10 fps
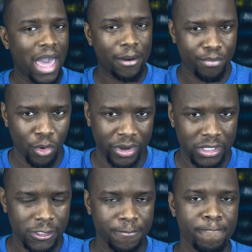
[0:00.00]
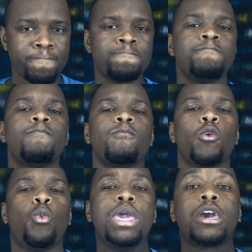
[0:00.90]
that point.
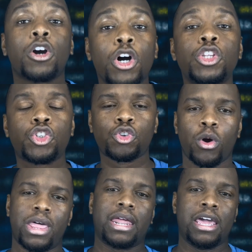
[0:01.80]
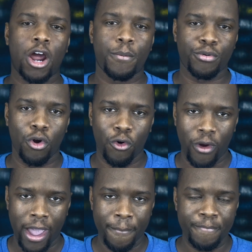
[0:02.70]
We could store that in our
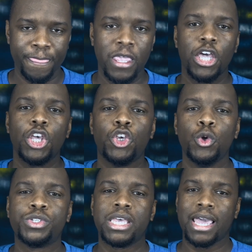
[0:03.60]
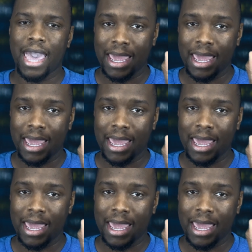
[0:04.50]
program using